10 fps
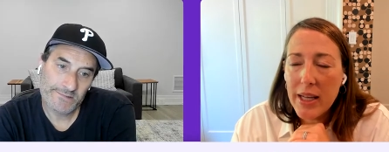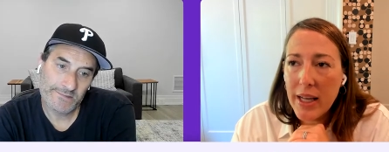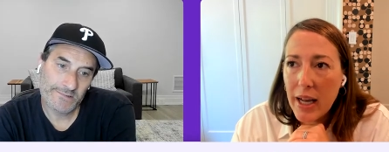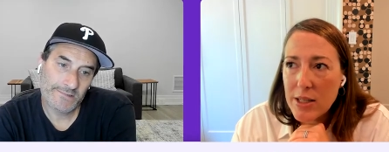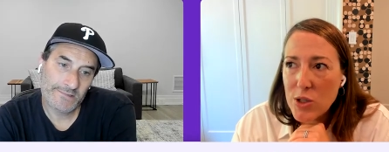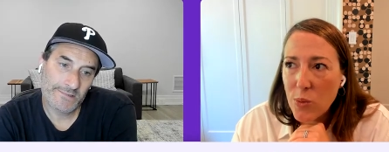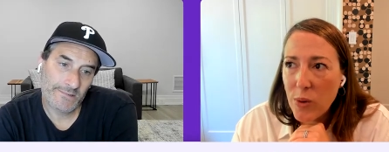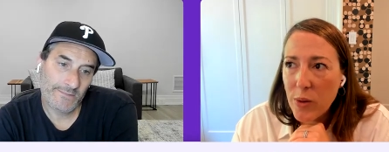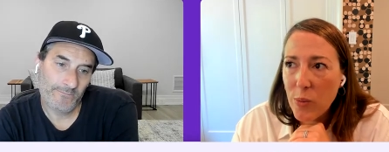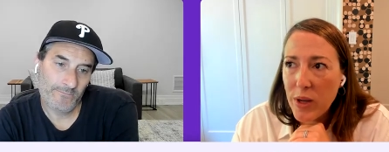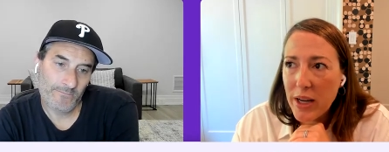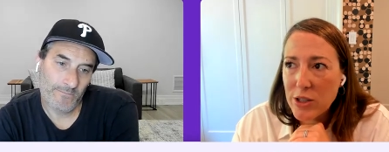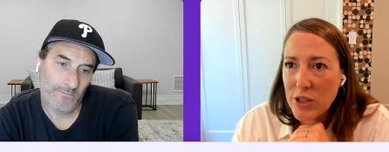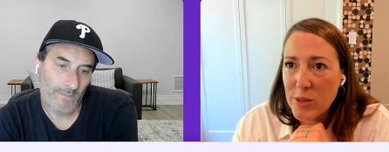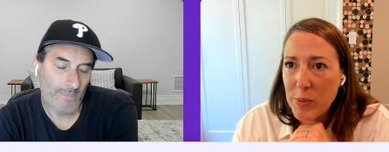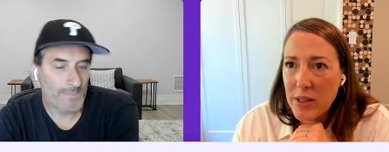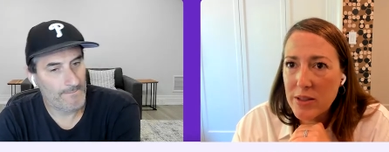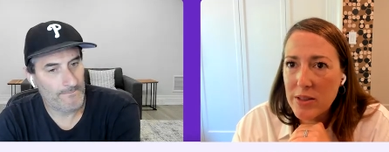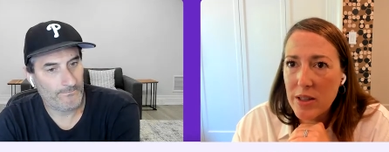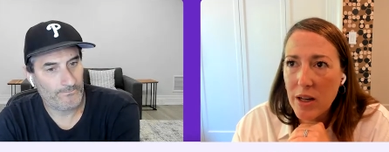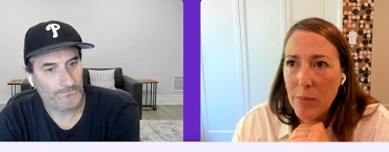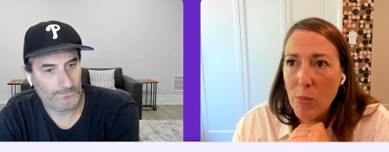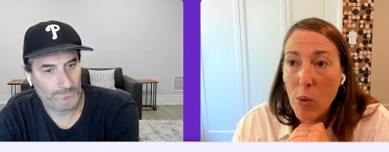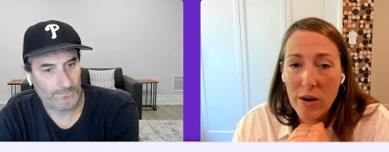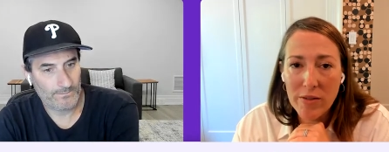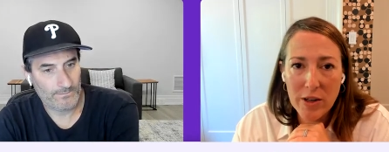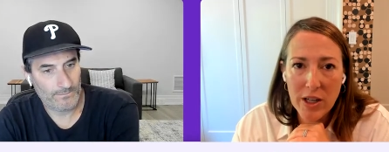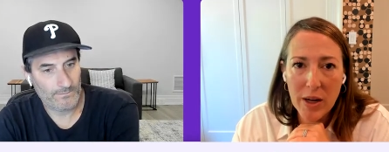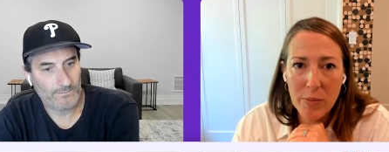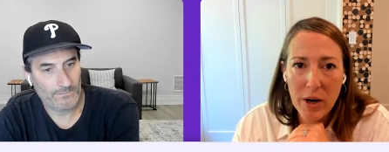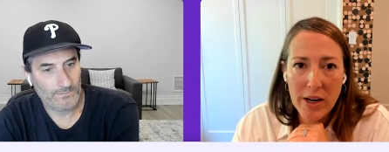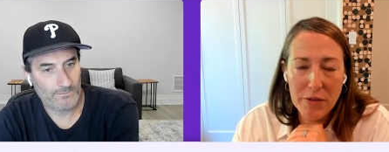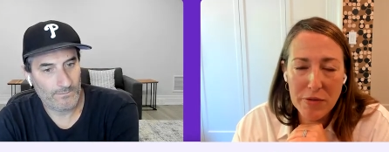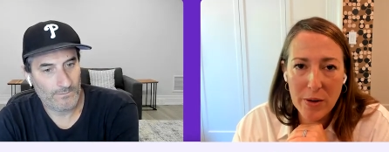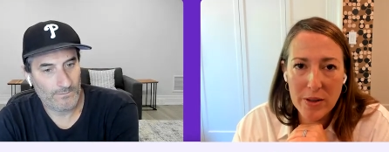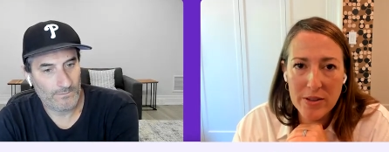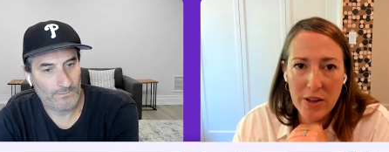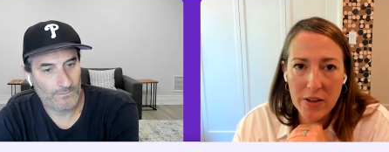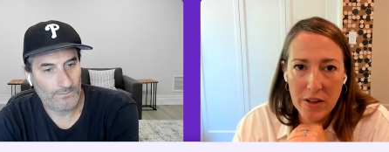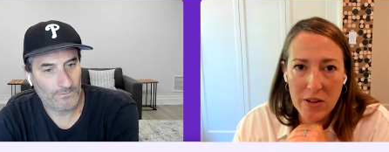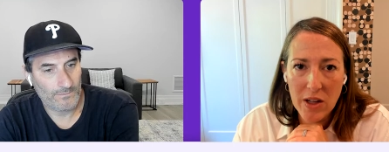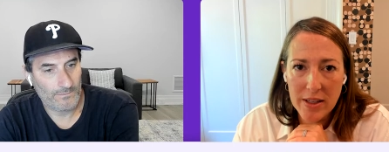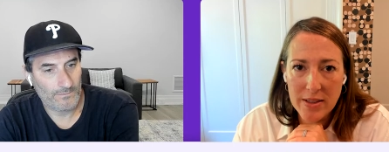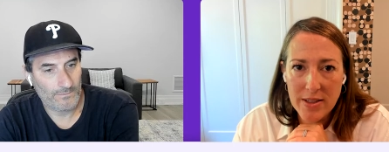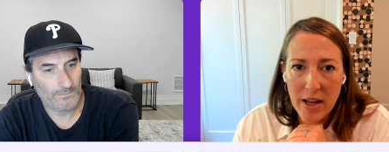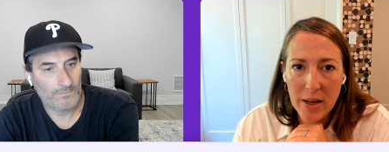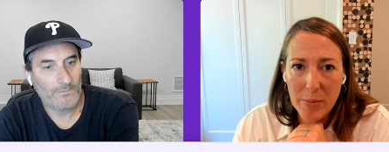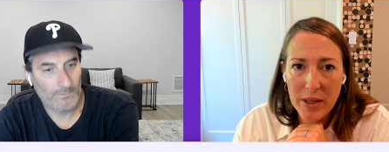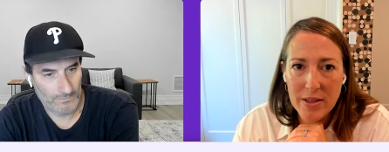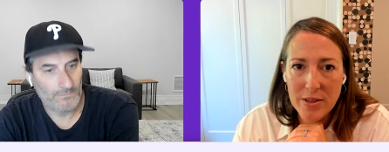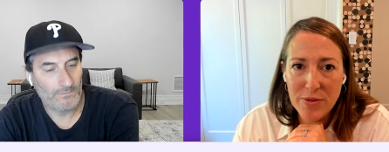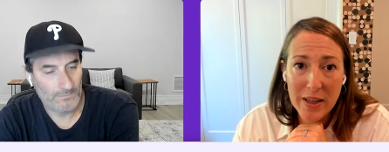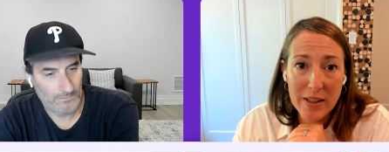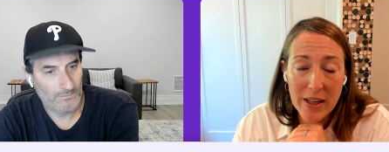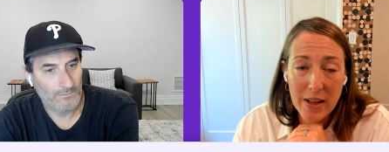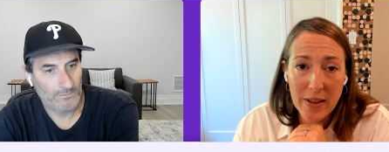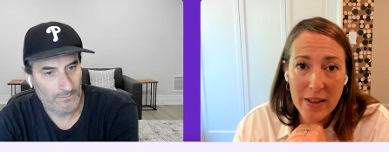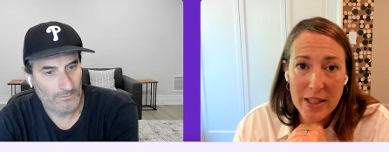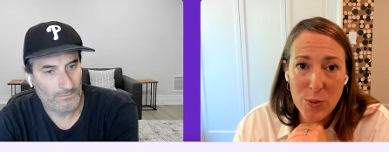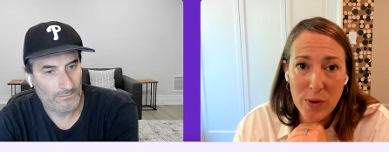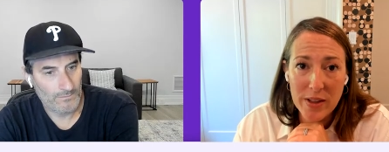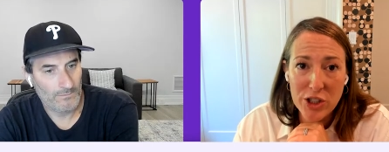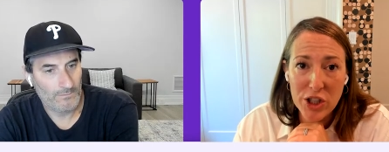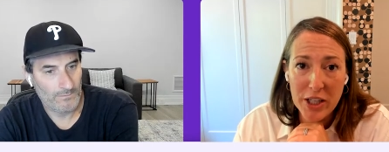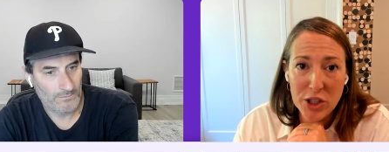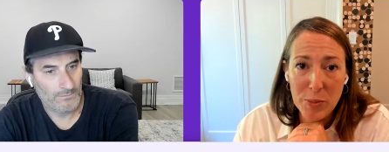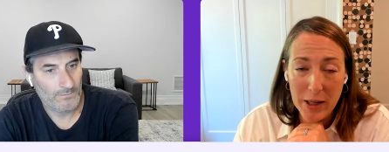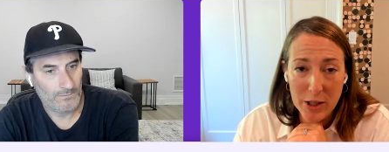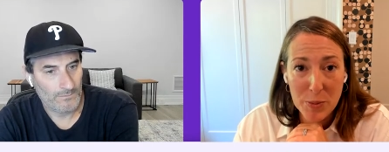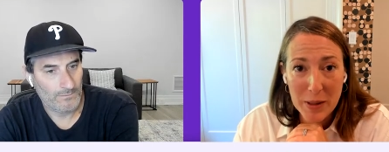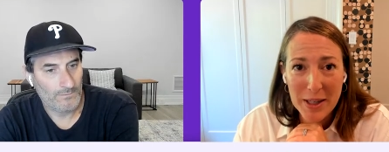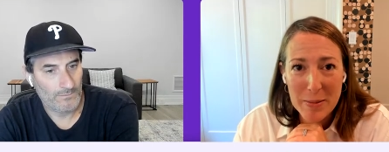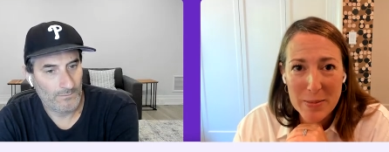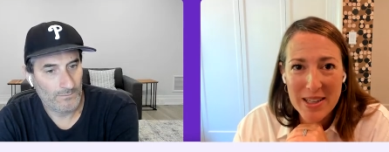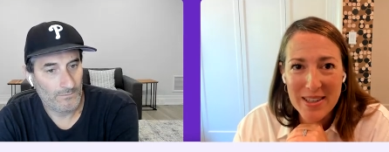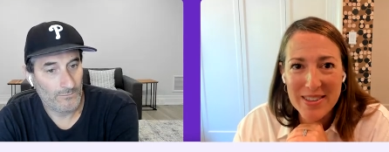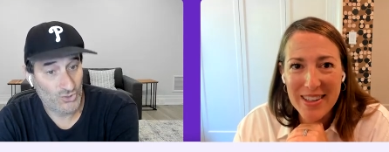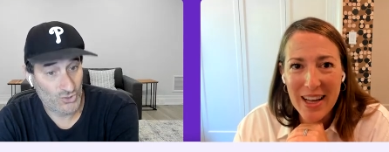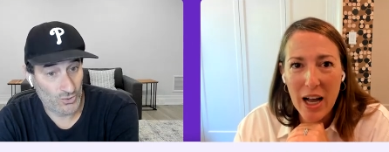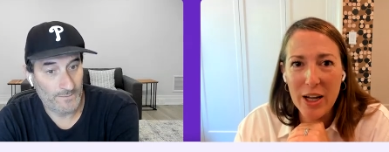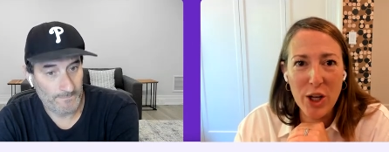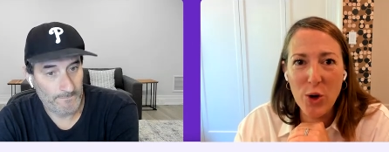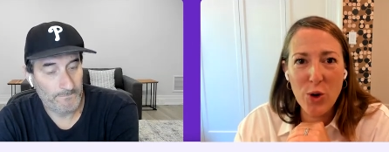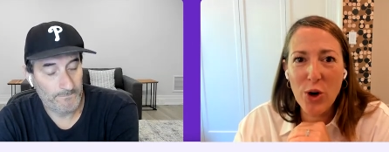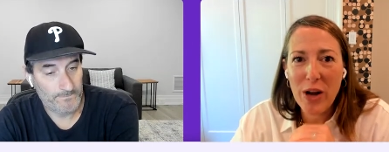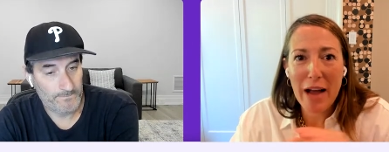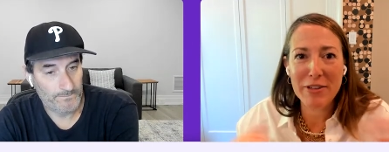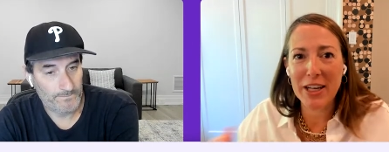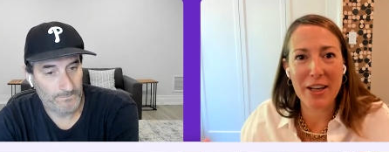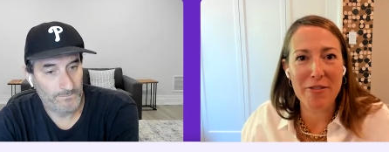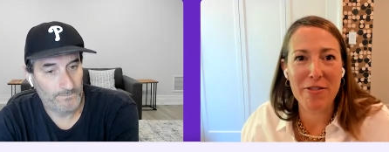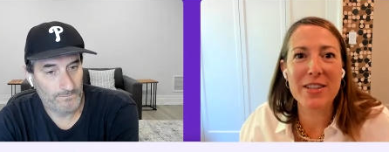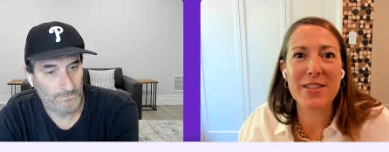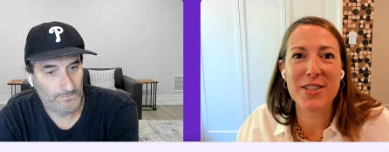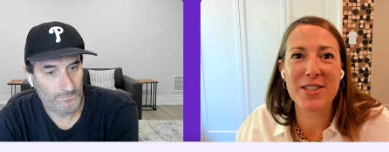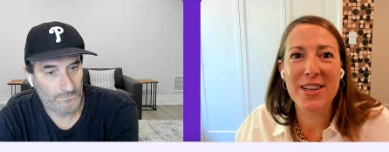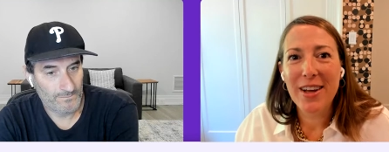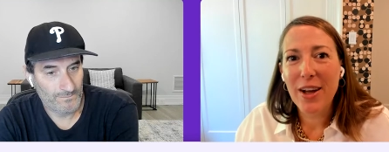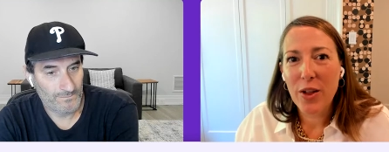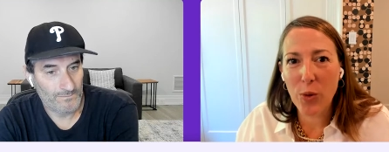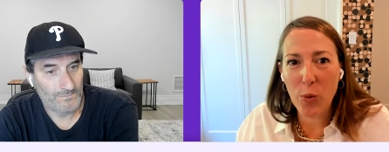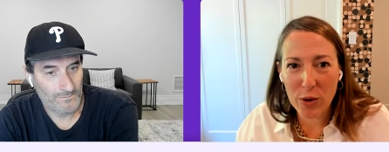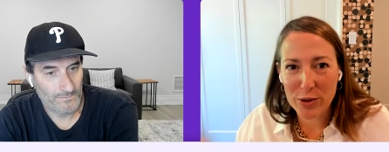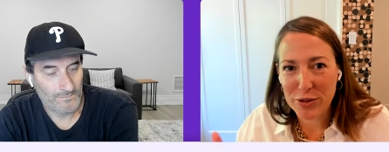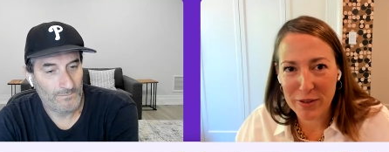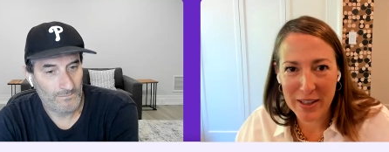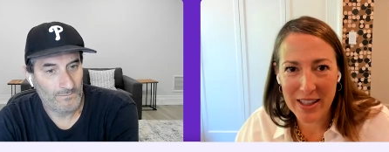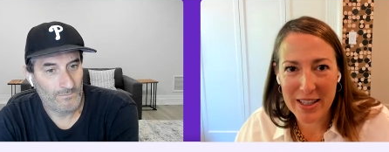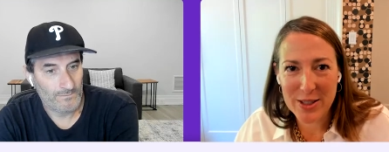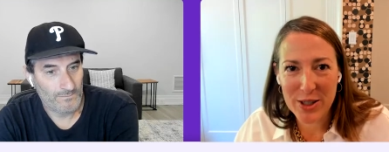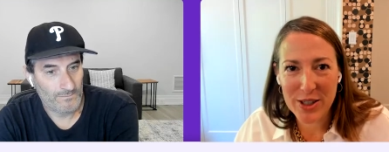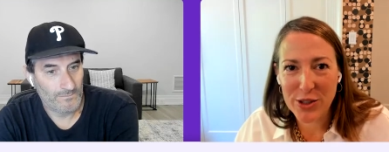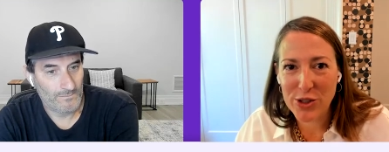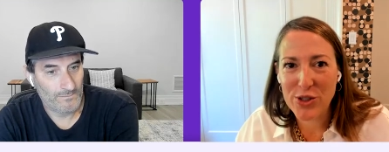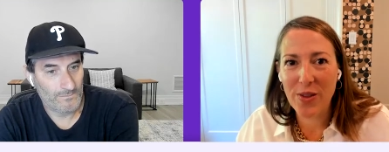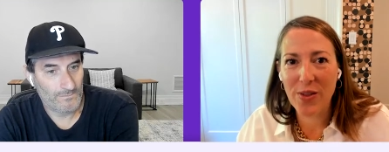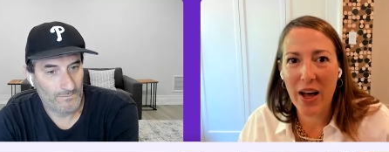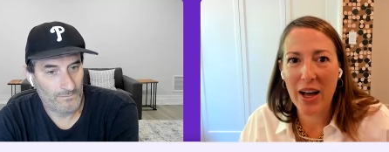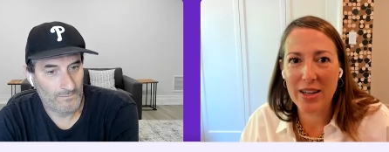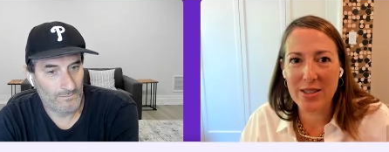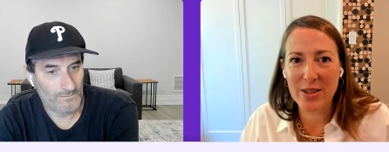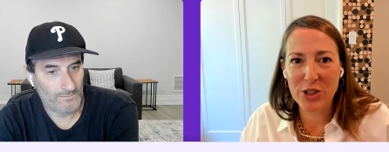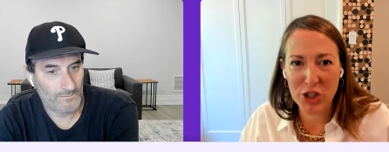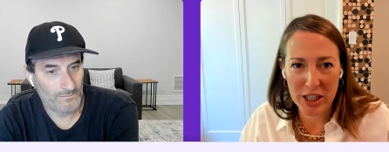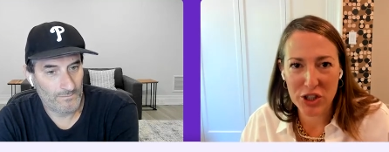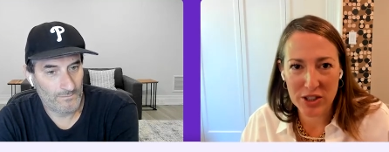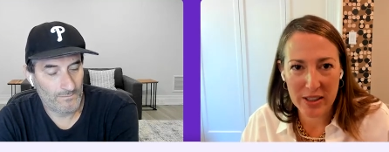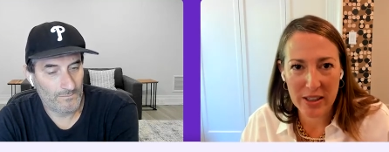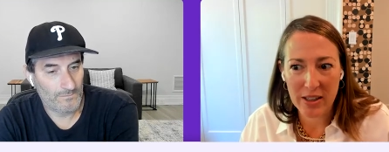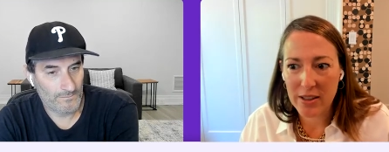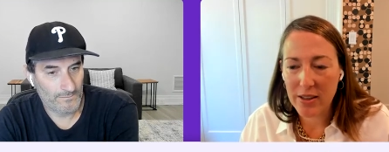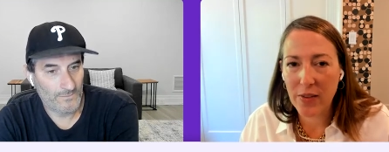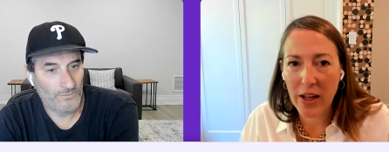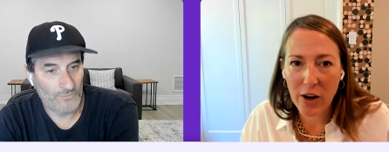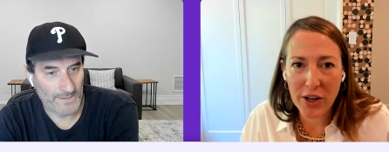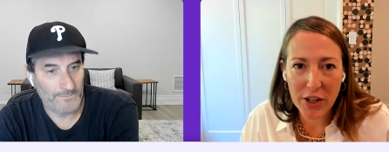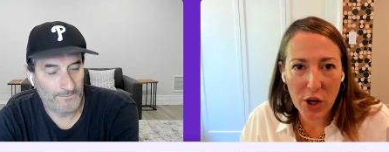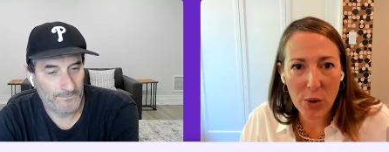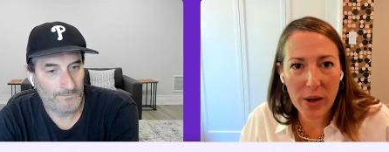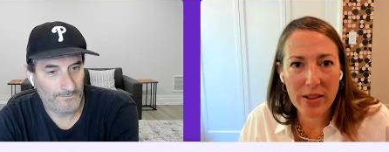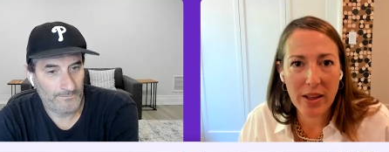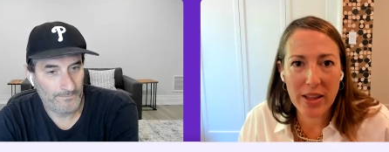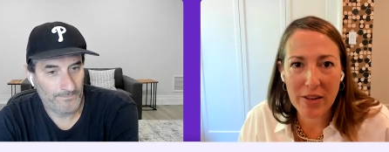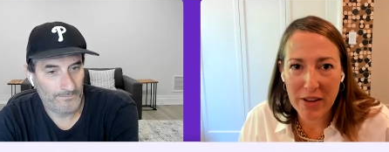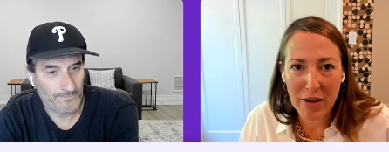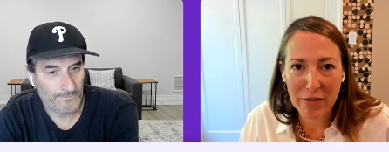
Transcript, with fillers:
Speaker 1: yeah, so we we actually spend uh, more of our time right now focusing on the client side mm-hmm. because mm. frankly, I think that's where the change management comes in. Sure. You don't have to convince the world's freelancers that change is here. They right. already know it. They live it